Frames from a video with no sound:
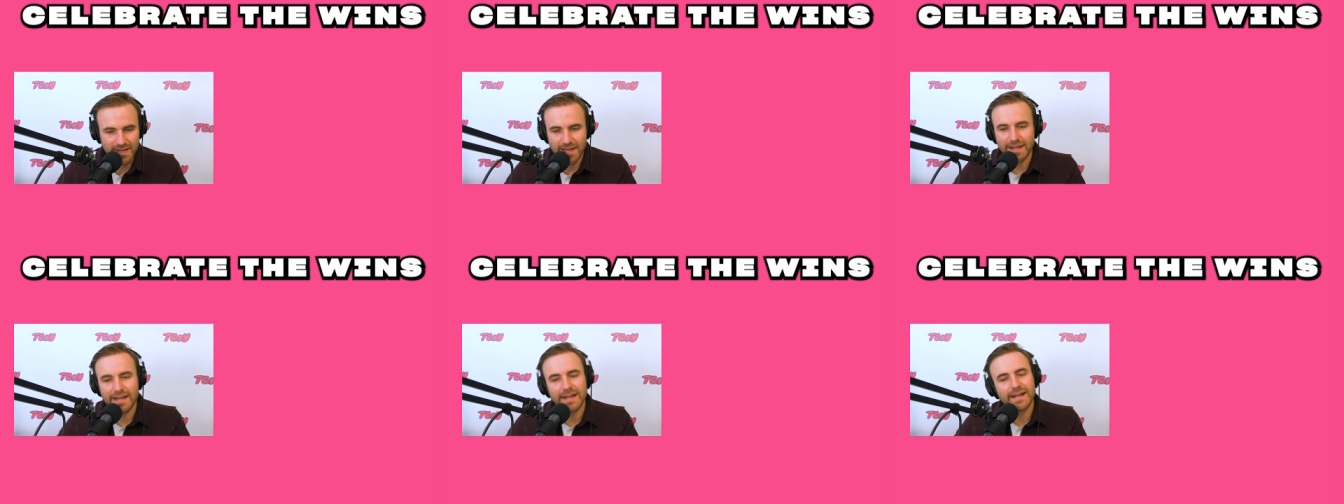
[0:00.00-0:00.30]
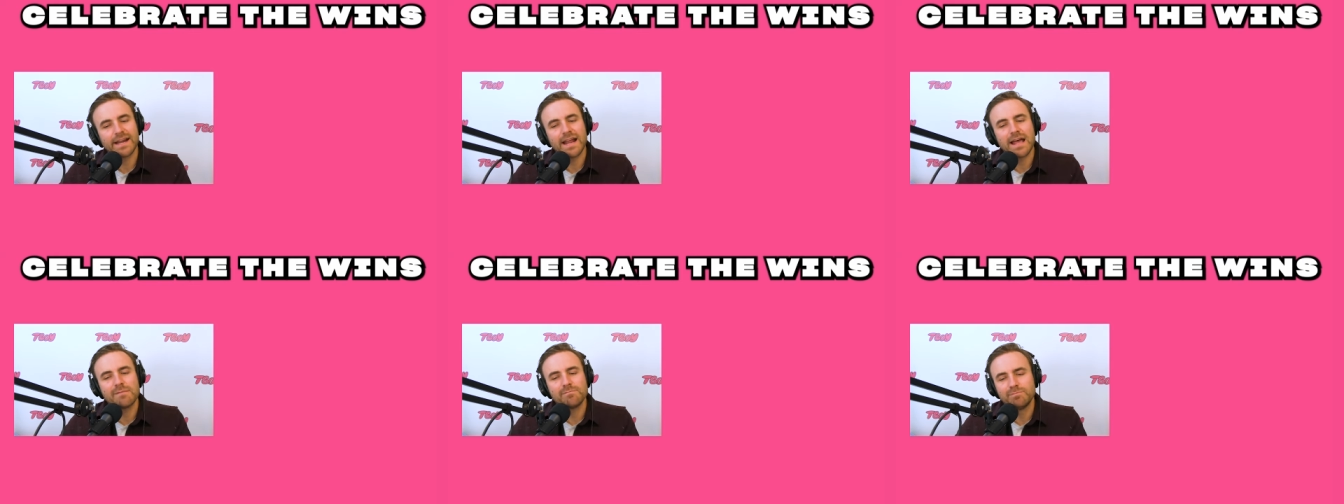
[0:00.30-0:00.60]
And
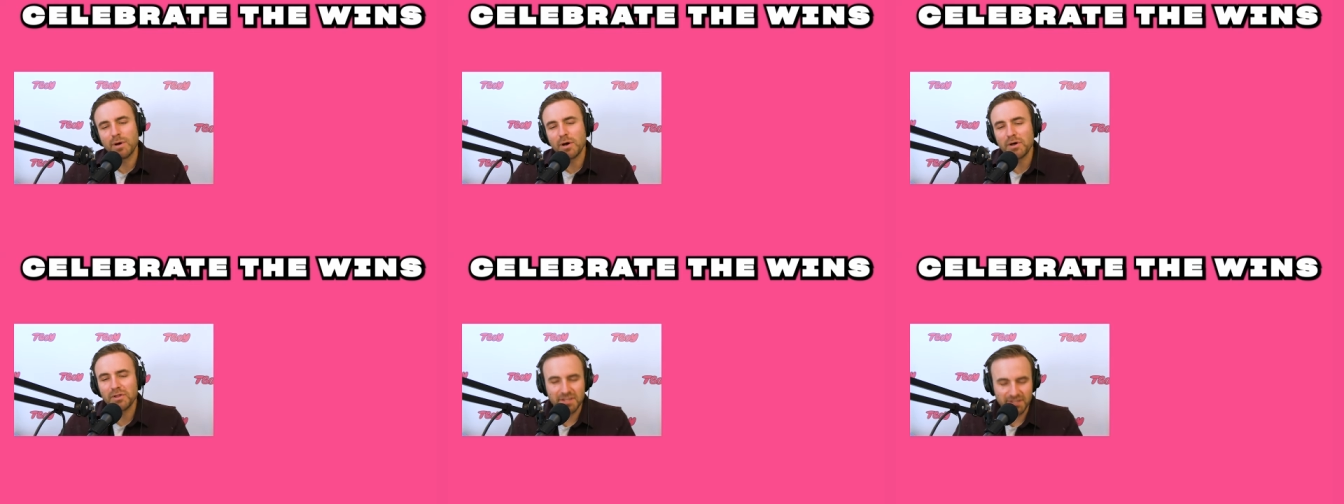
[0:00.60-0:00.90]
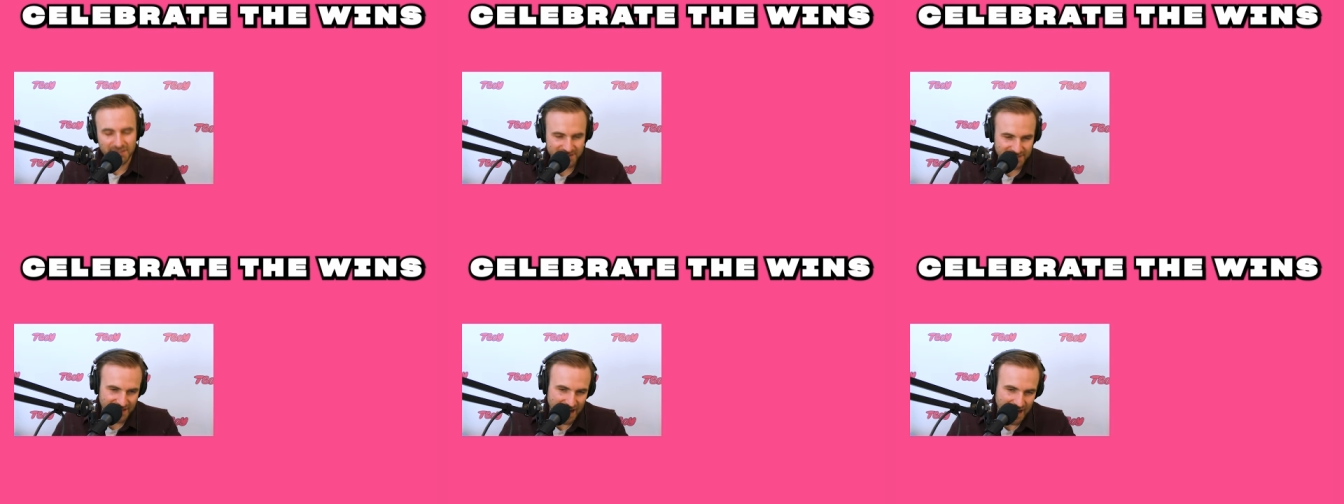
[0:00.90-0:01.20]
Nick and I both
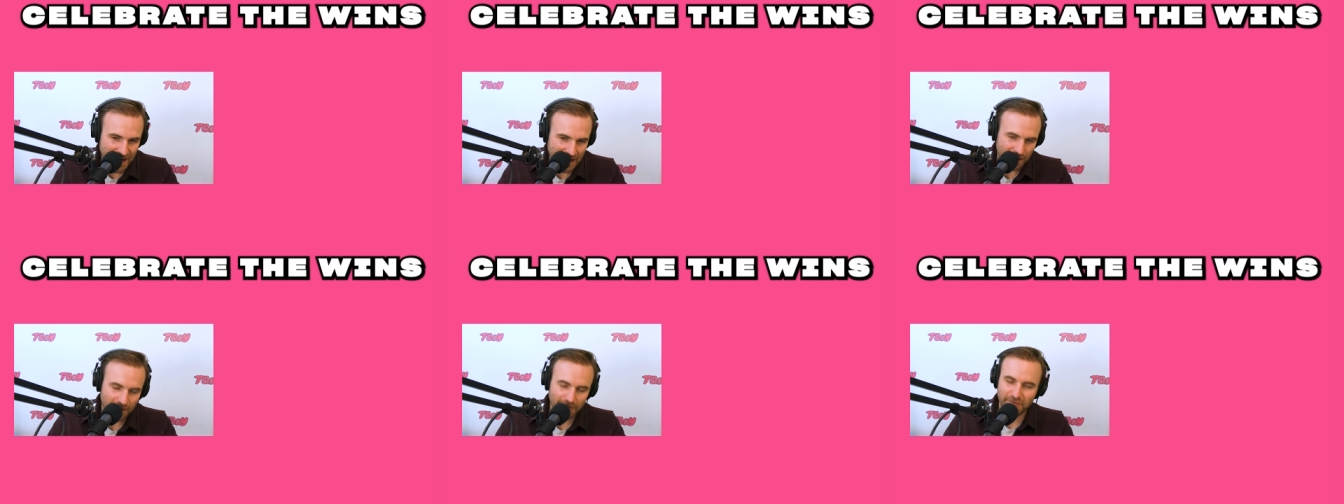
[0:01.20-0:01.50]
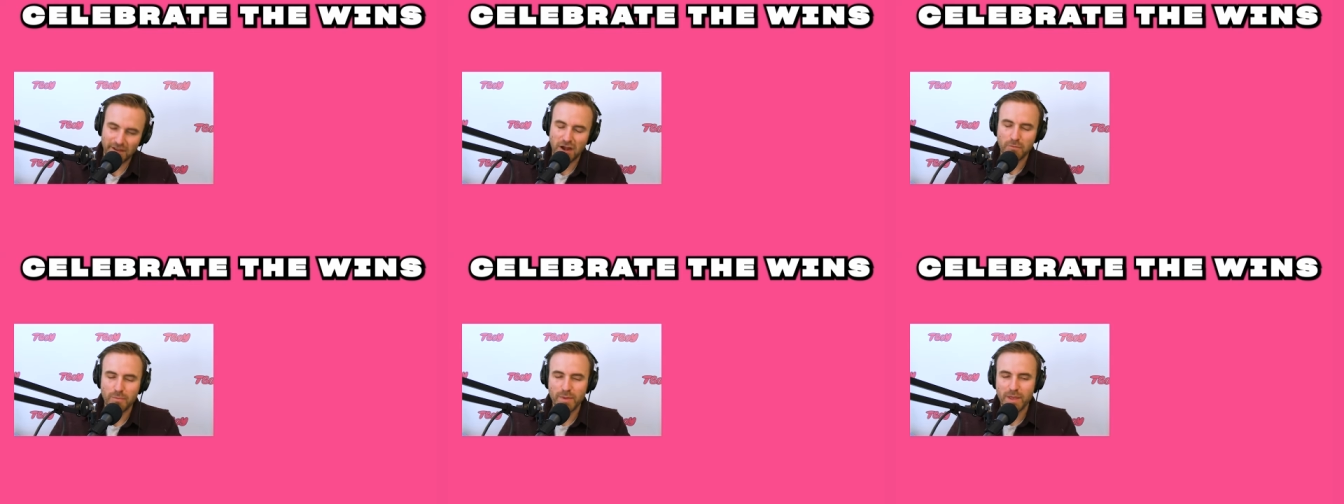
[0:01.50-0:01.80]
own stock of
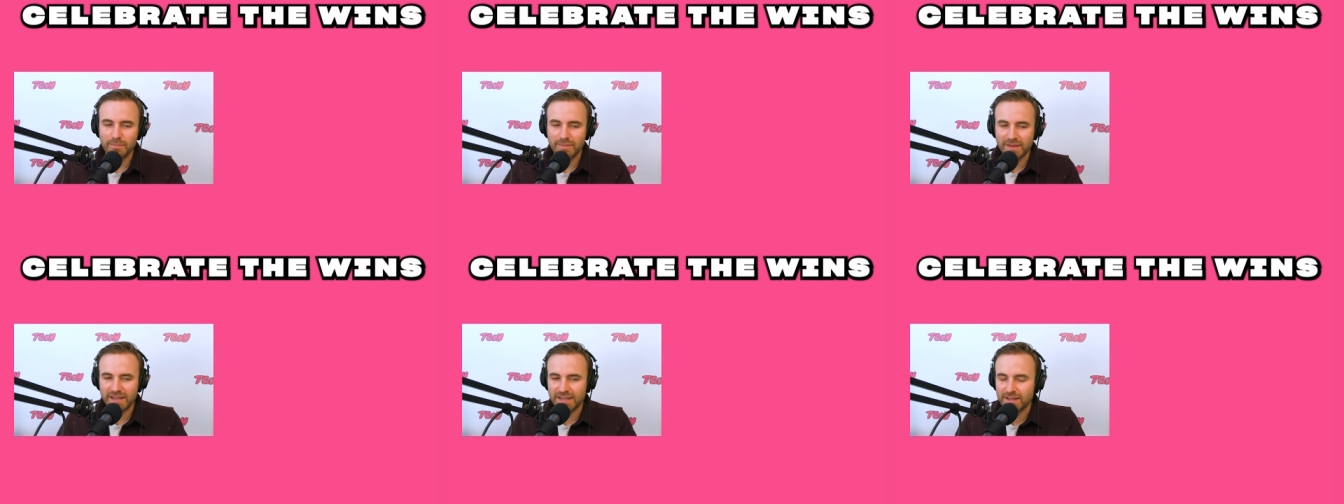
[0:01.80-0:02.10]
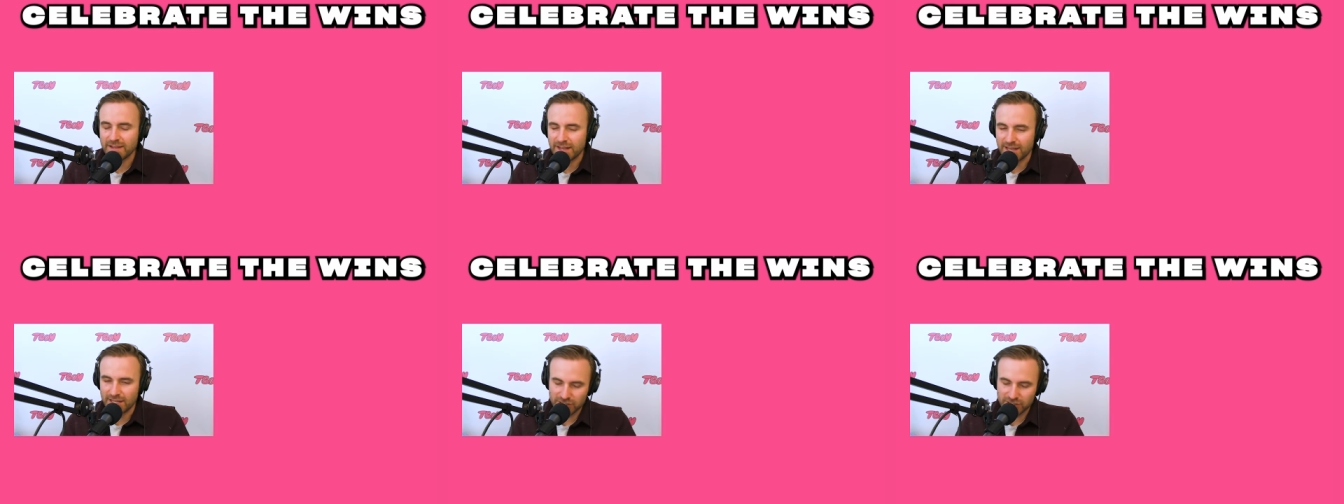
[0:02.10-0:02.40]
Airbnb and